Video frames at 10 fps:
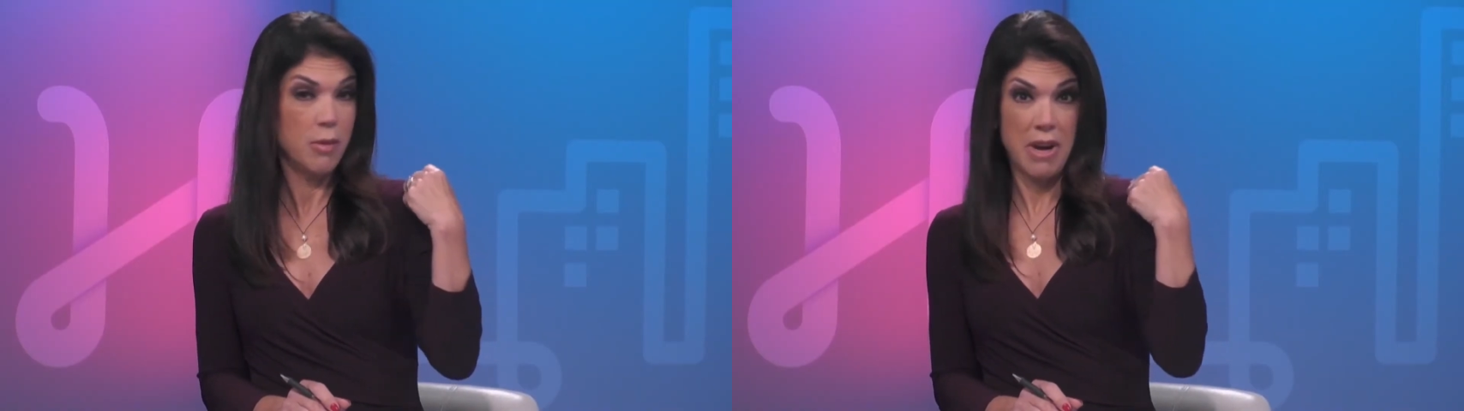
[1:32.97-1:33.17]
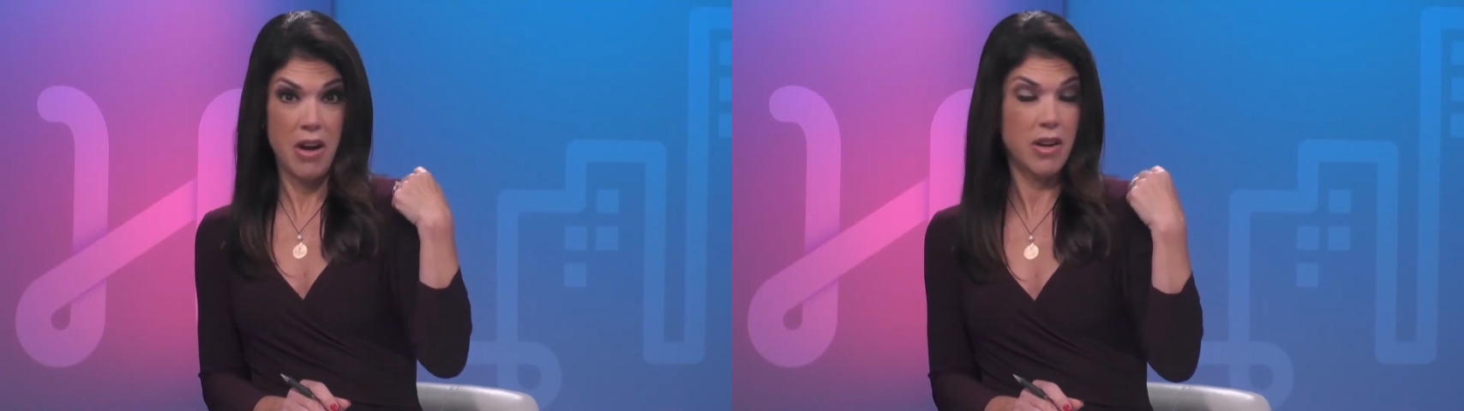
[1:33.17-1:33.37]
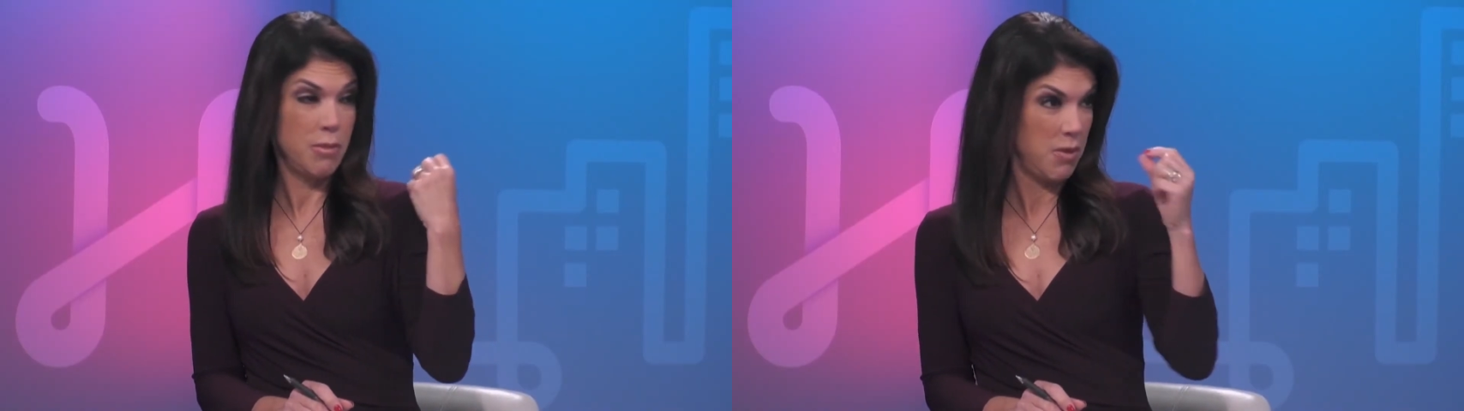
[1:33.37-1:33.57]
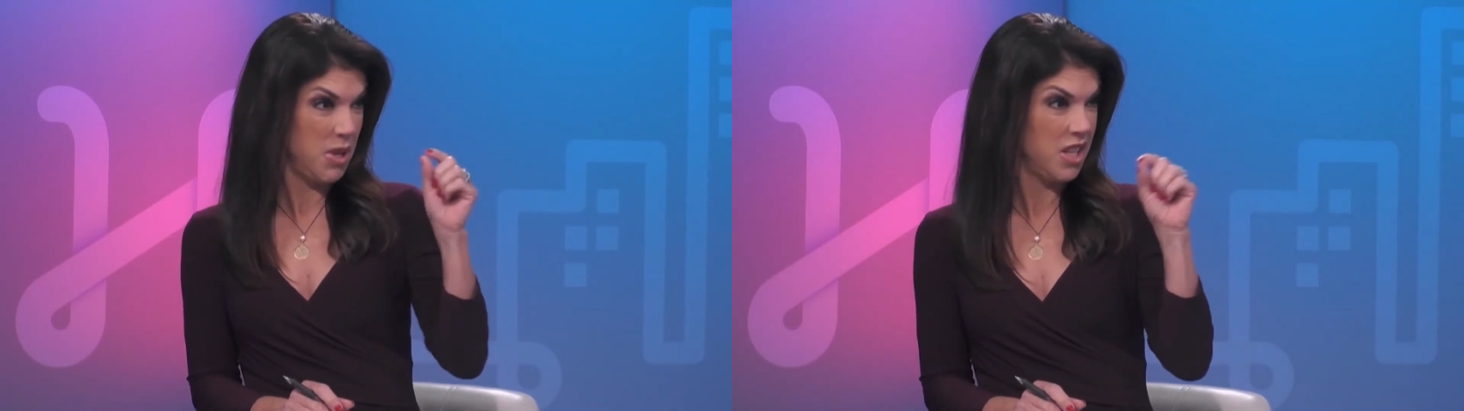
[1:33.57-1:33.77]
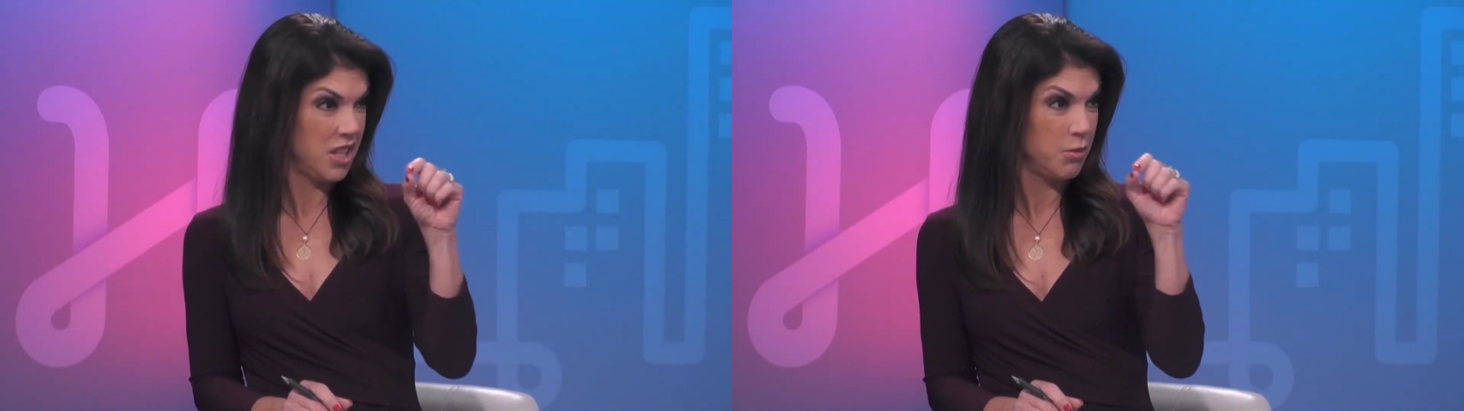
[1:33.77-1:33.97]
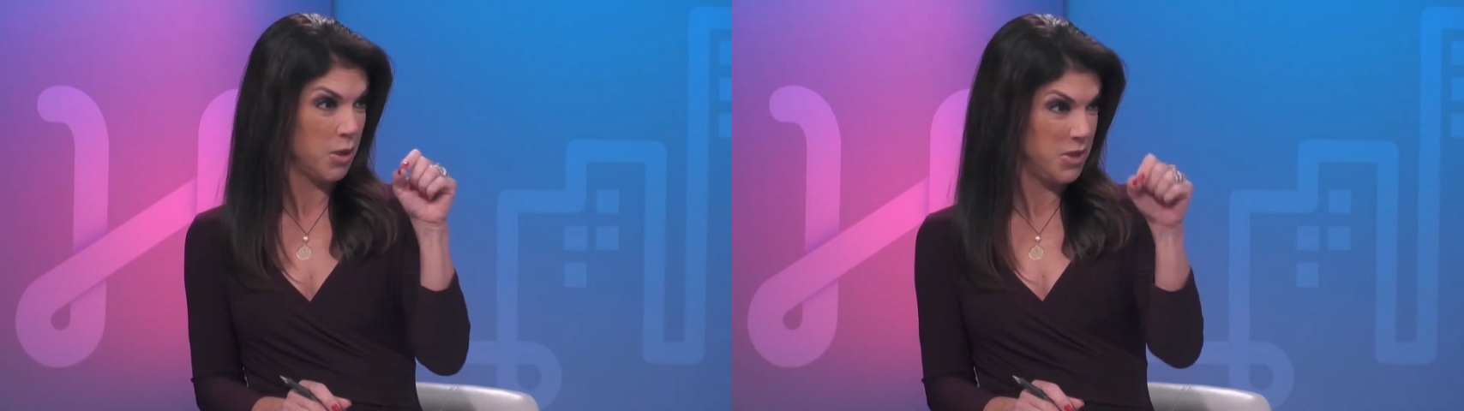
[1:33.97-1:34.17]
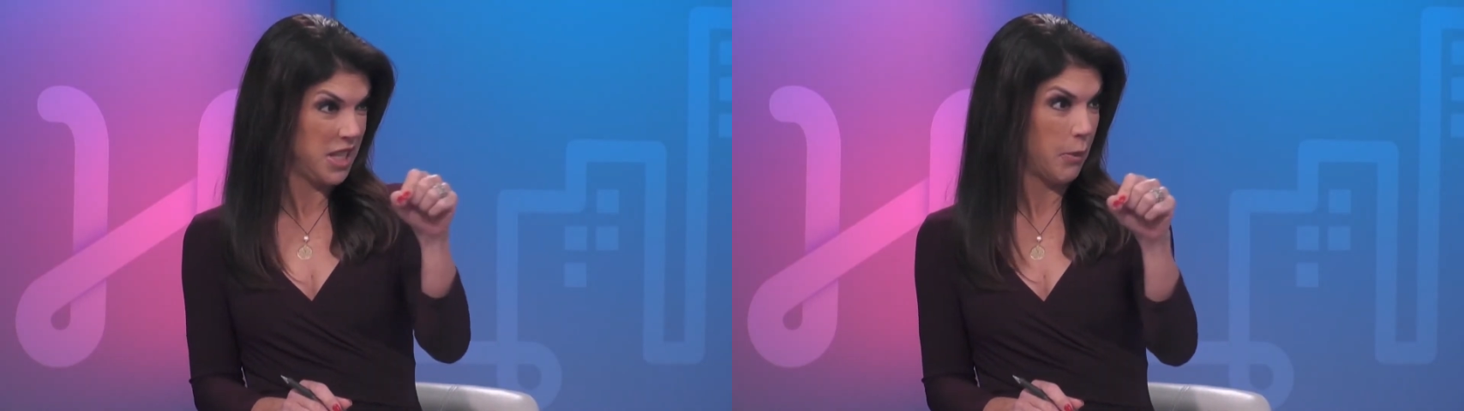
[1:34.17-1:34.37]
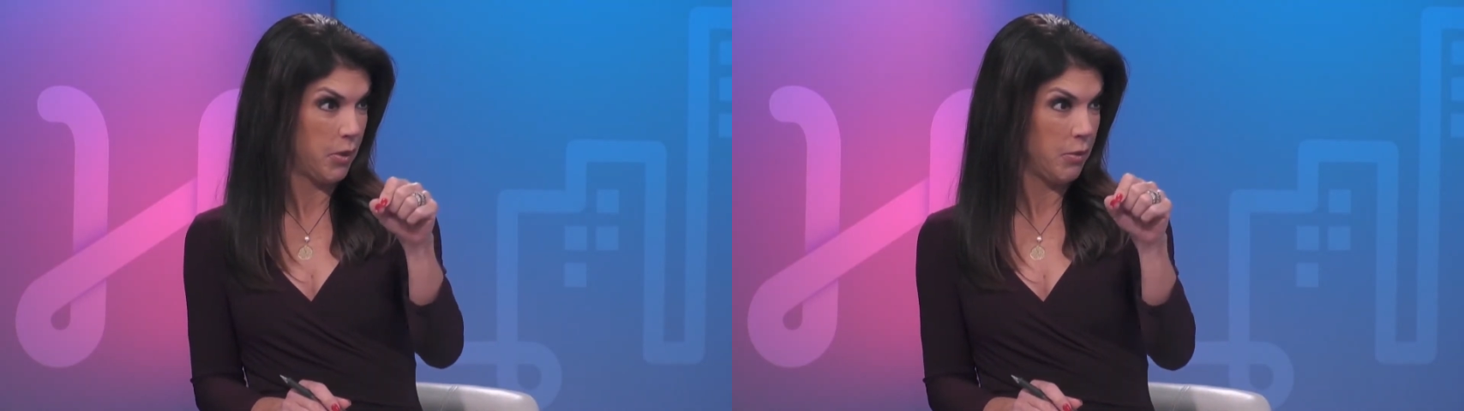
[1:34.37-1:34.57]
them out and maybe sometimes
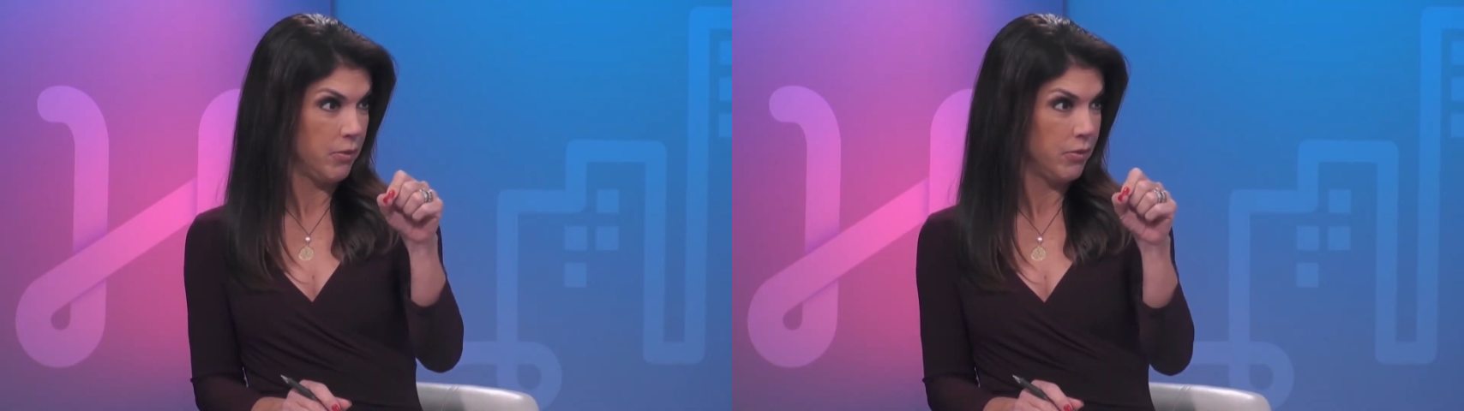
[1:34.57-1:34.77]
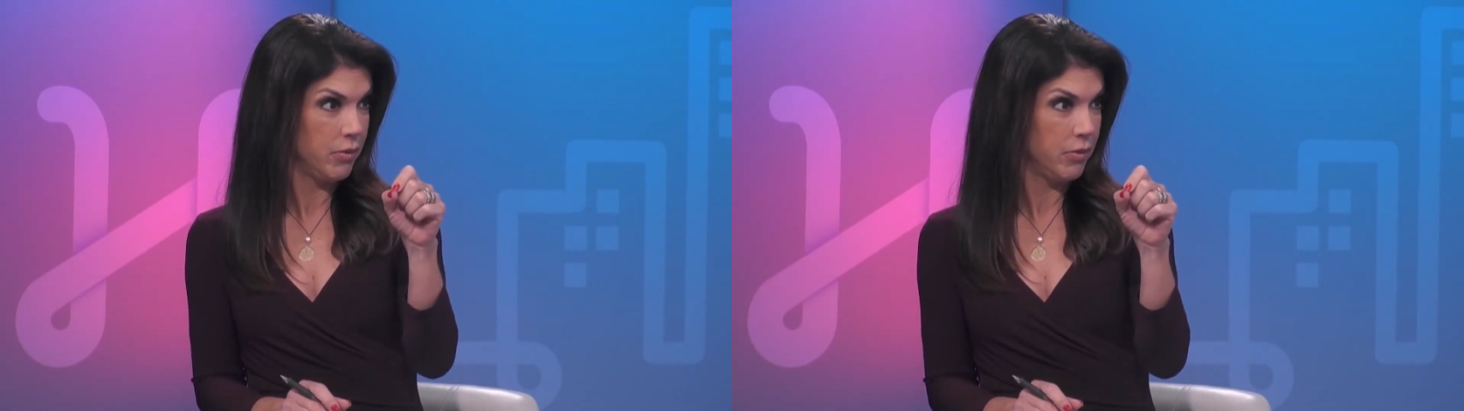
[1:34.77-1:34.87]
zap them?